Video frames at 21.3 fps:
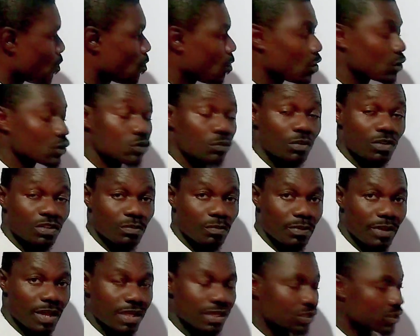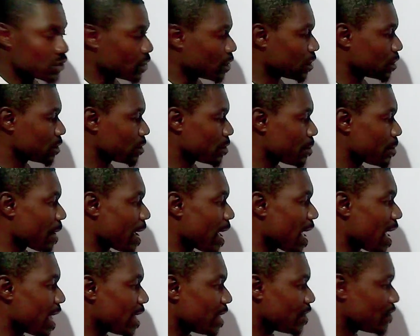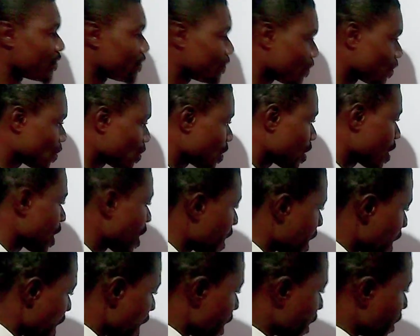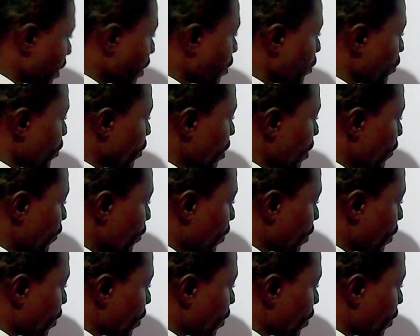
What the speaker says: we also multiply this one by ln 4, and this will give